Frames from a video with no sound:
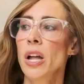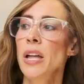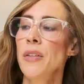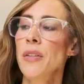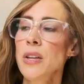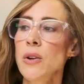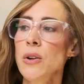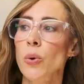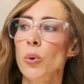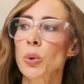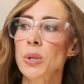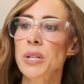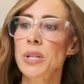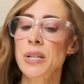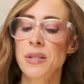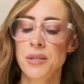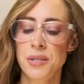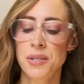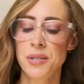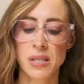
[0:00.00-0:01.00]
In the
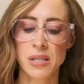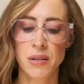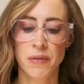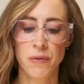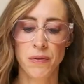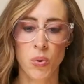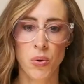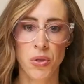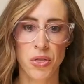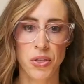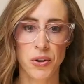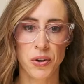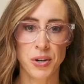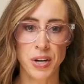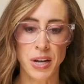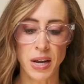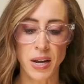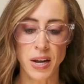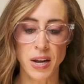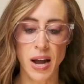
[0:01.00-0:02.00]
earliest days of Whole
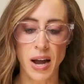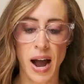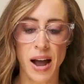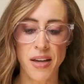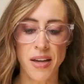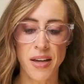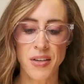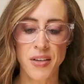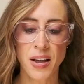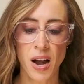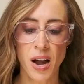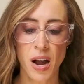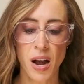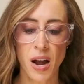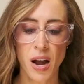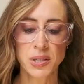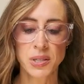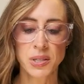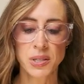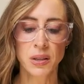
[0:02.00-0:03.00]
30, I think I
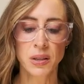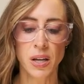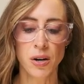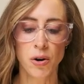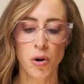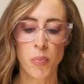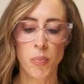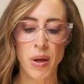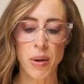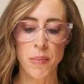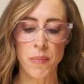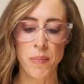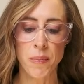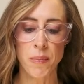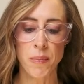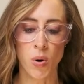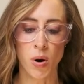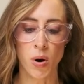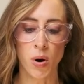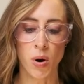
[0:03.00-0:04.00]
was a little bit
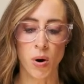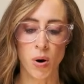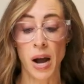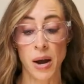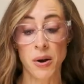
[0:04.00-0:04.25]
more,